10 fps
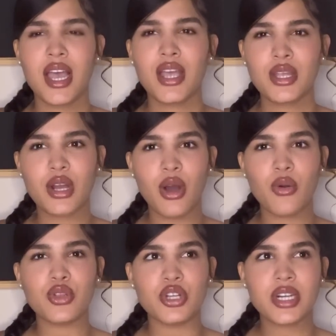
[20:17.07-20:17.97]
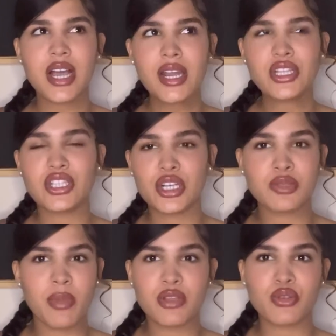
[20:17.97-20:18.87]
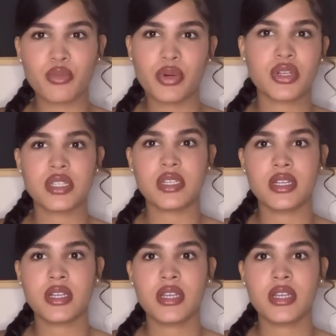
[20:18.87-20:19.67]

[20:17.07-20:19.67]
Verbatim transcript: you know, you're not a judgmental person.